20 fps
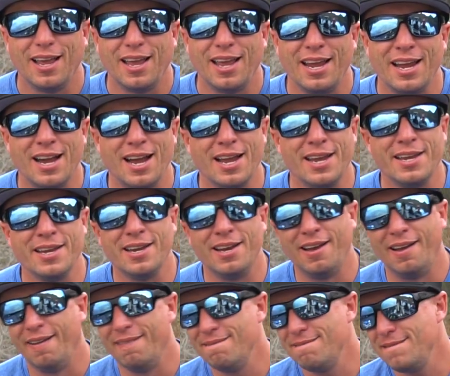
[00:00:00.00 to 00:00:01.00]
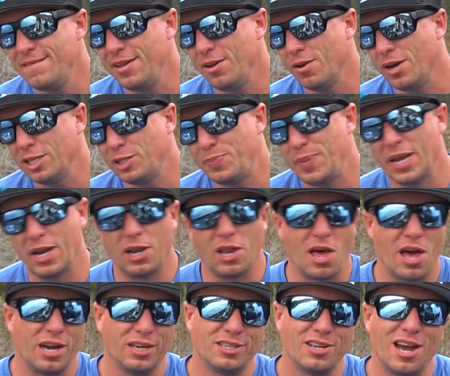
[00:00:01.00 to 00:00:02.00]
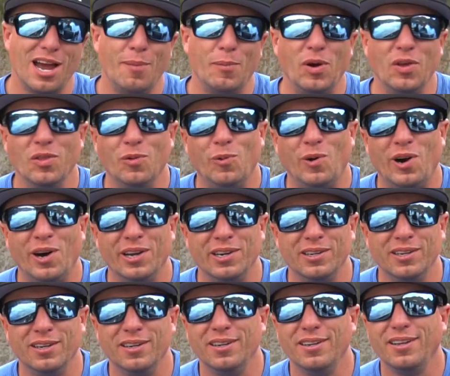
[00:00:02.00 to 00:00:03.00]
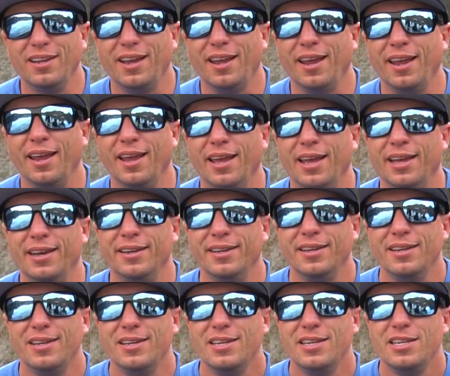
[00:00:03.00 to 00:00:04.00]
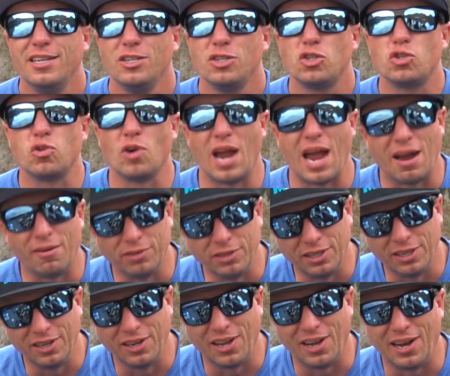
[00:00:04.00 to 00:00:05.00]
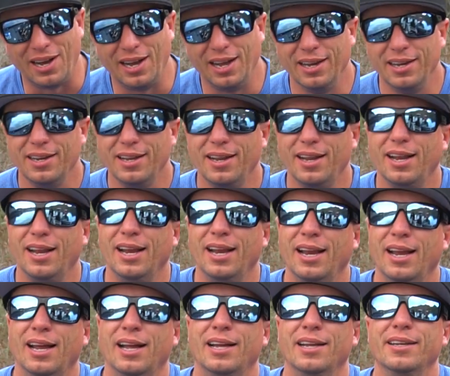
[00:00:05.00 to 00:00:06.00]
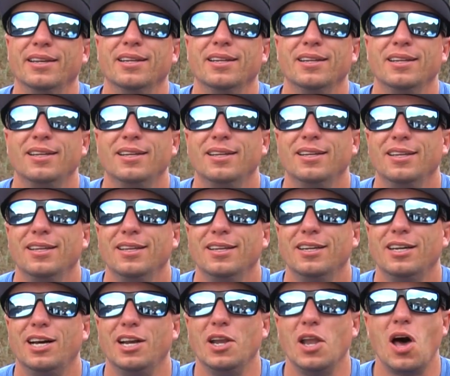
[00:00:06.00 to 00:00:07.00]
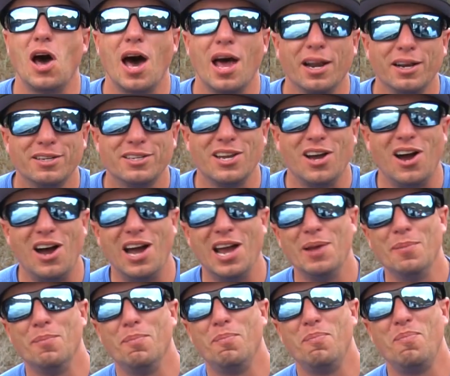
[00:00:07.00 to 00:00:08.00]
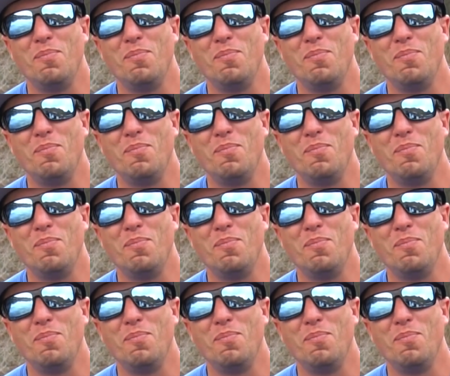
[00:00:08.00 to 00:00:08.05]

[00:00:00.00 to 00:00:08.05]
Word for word: Hey, I, uh, you know, I spend a lot of time on the water and travel a lot and a lot of time